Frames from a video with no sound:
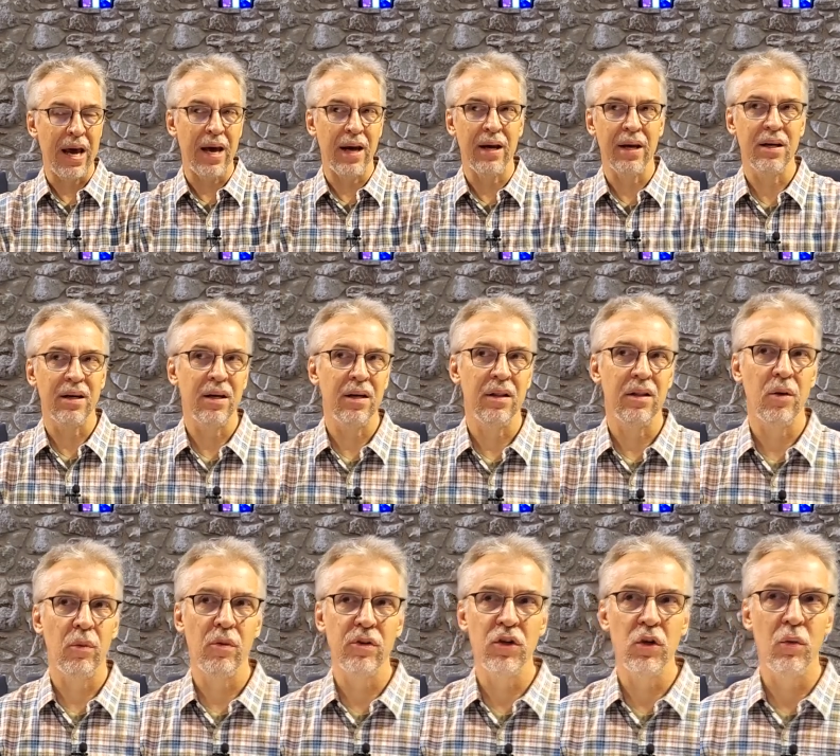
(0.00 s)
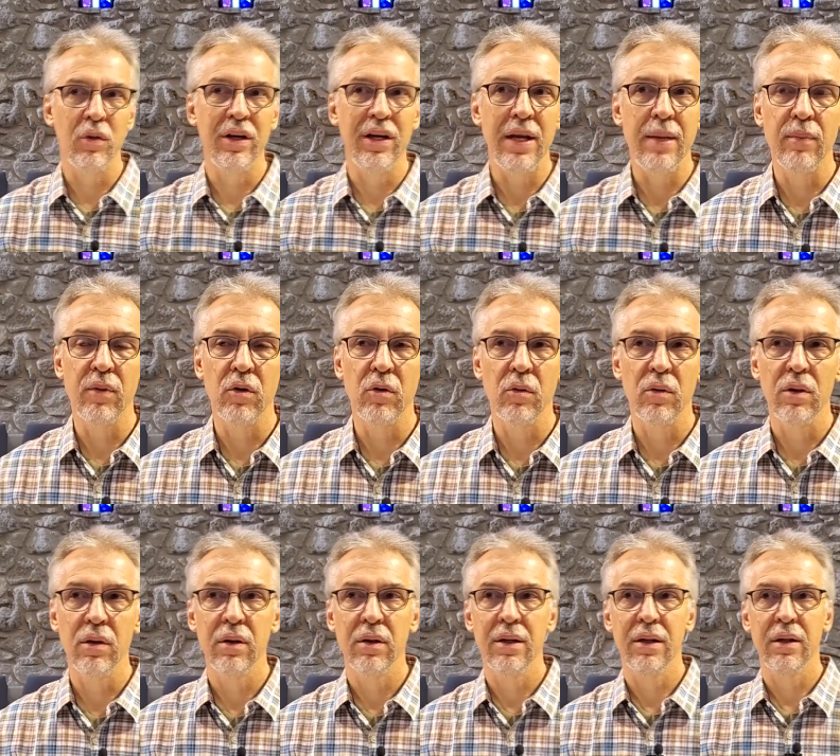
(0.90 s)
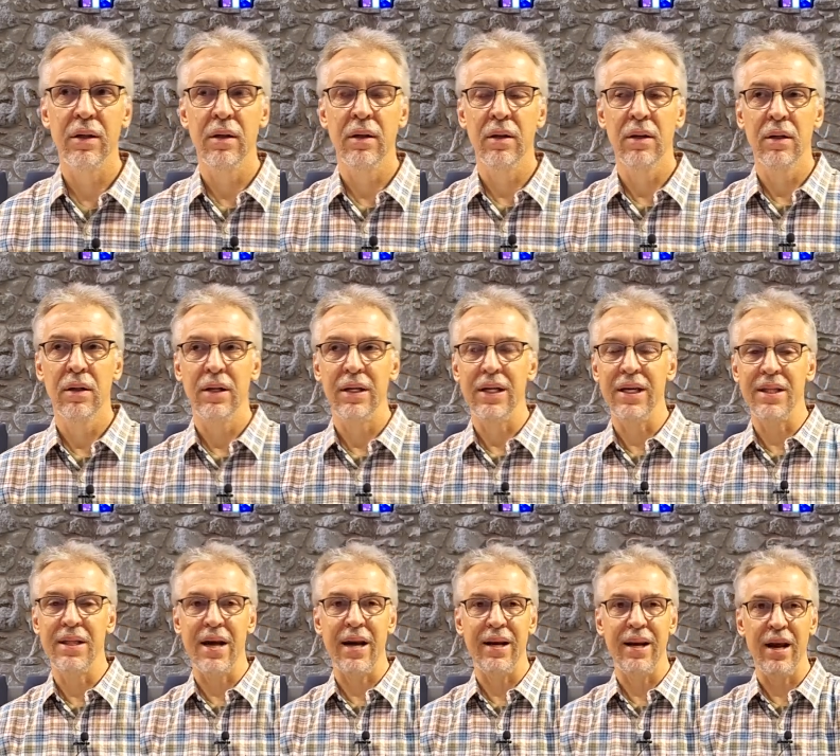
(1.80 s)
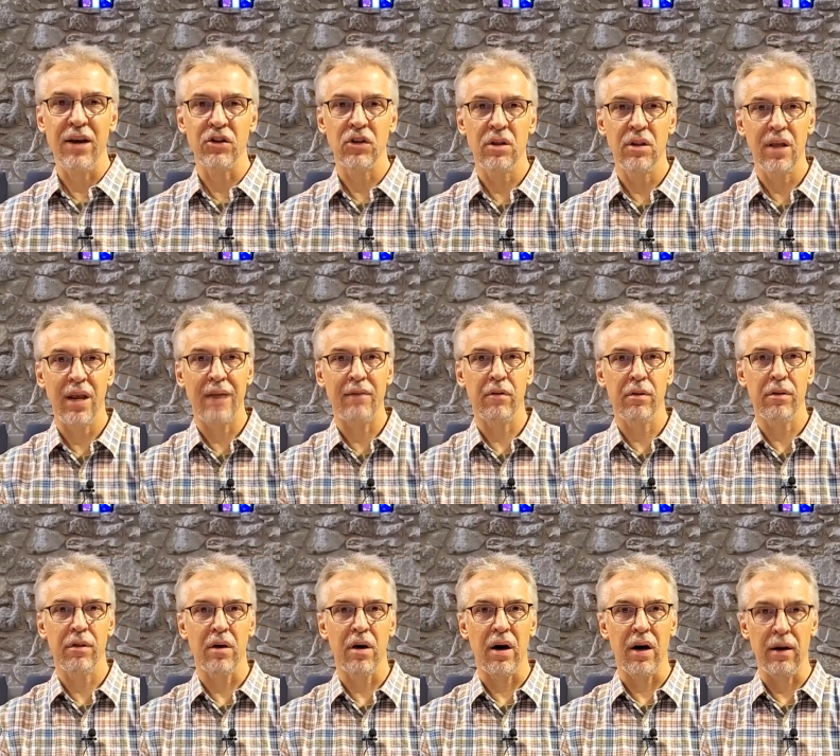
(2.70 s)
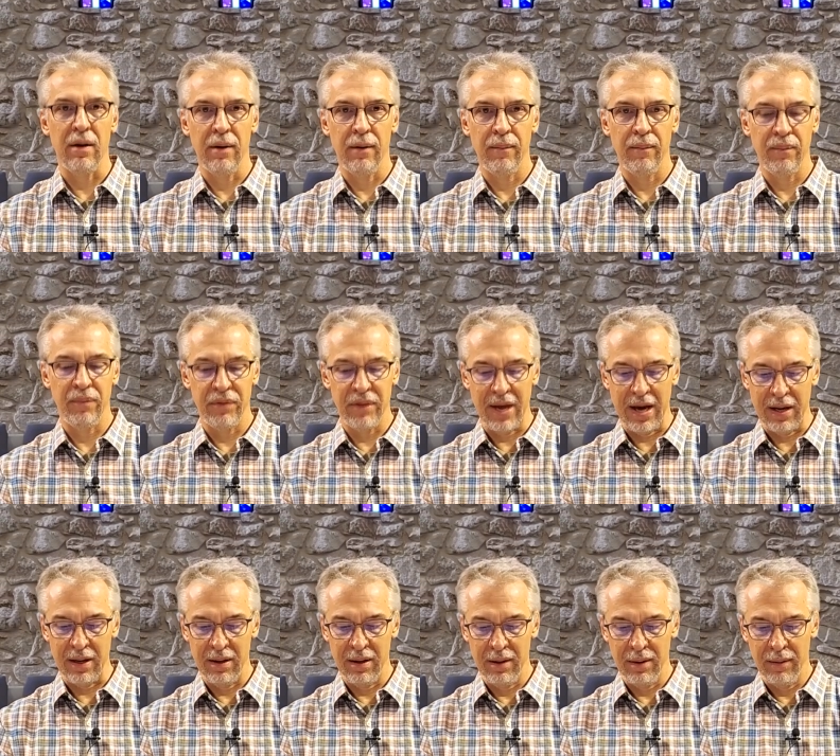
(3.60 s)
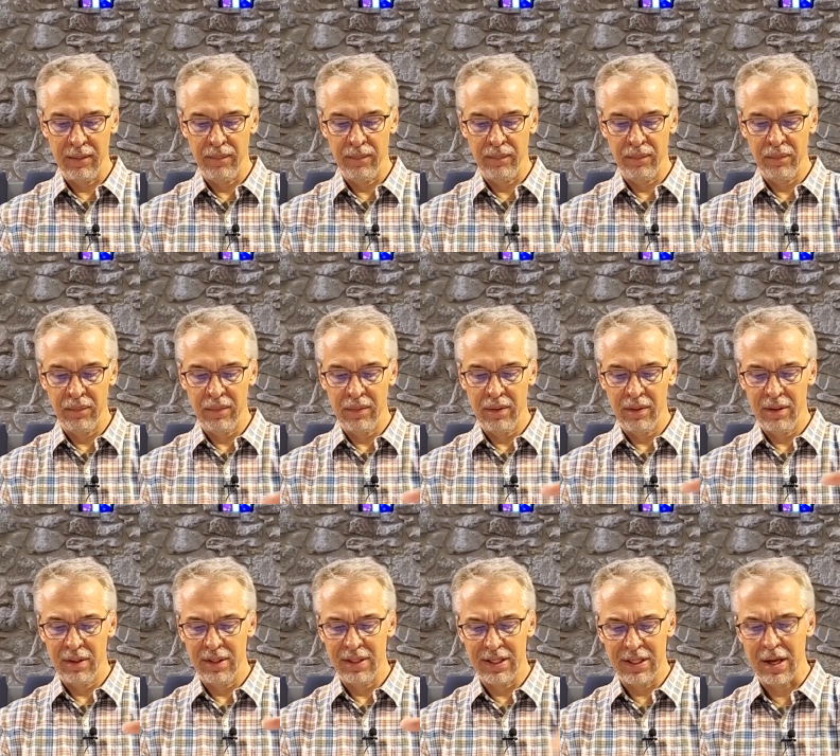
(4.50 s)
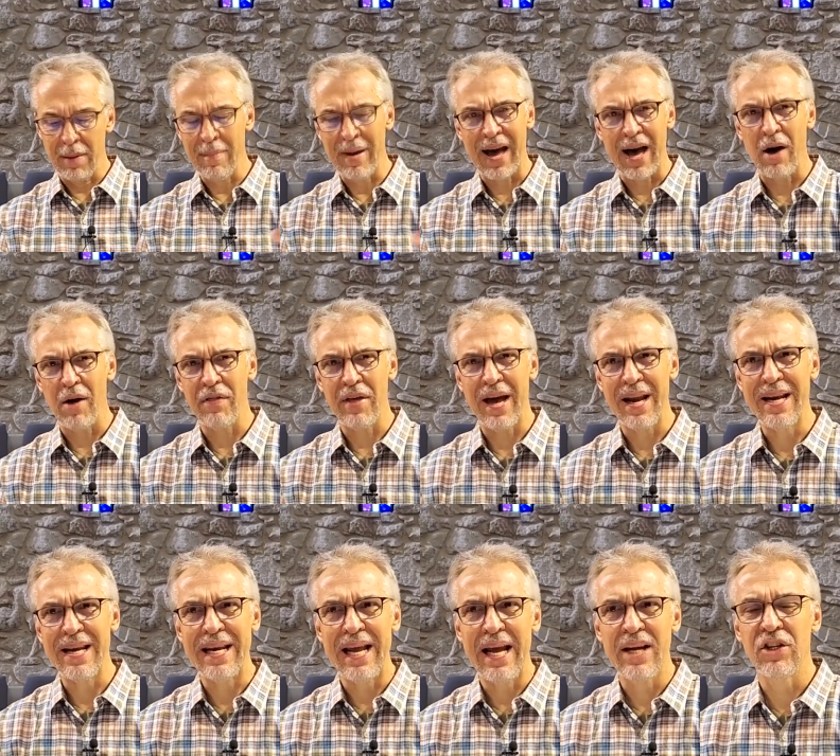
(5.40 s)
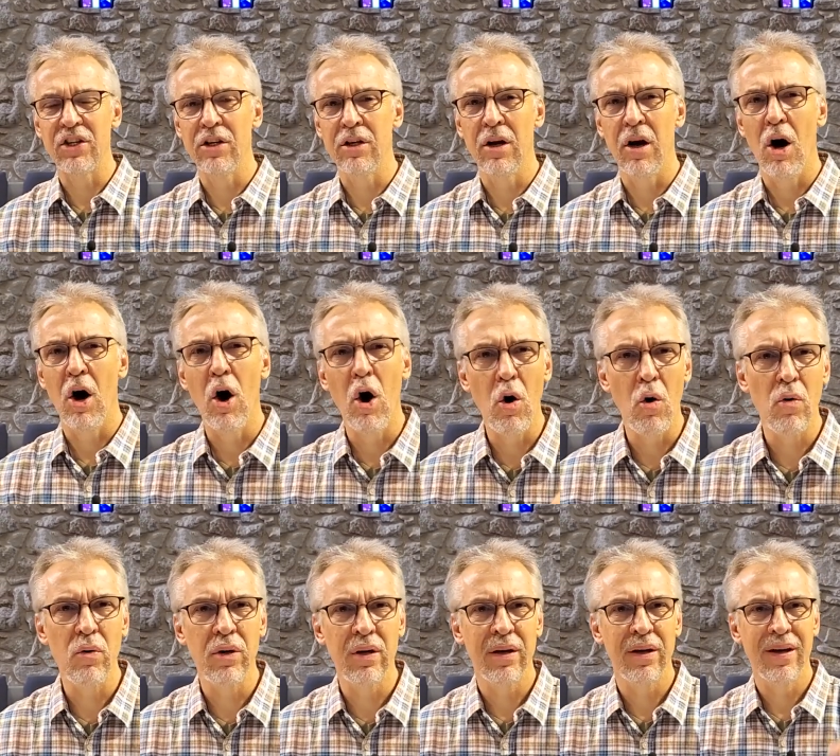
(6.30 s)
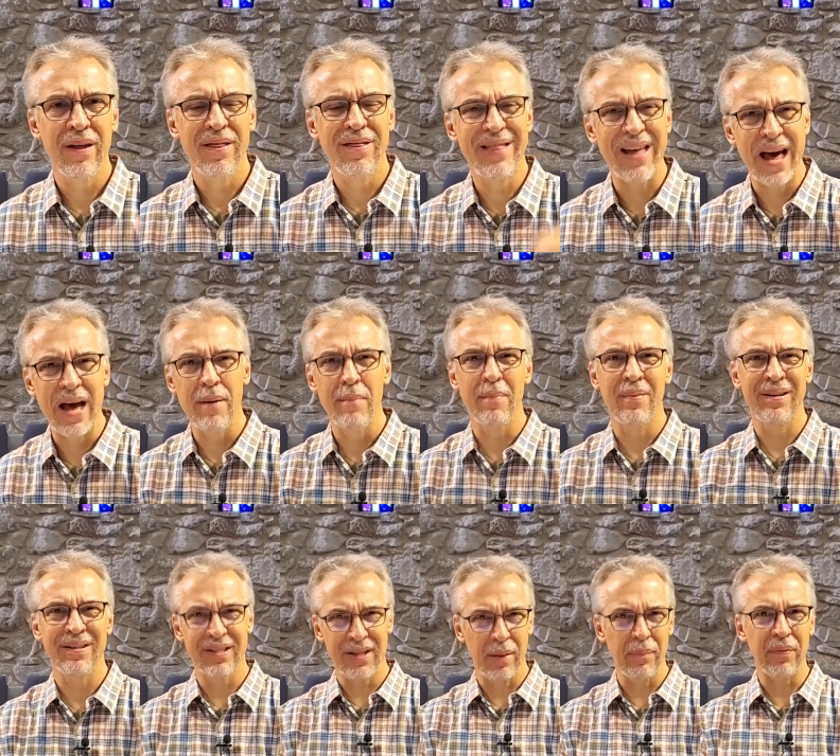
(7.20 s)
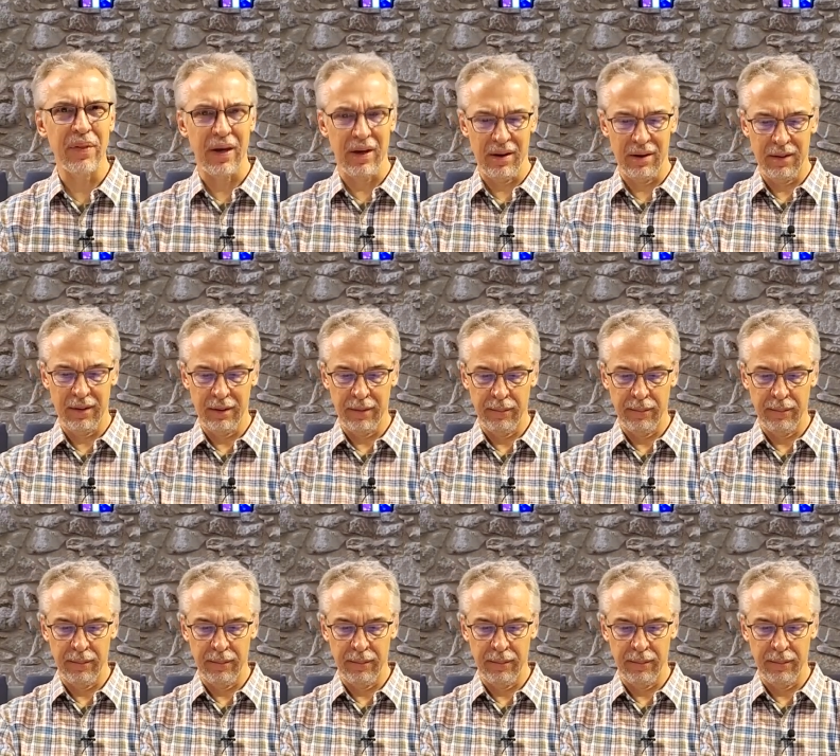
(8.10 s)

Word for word: And there was no Hebrew in that nation that ever thought that somehow that nation owed them something.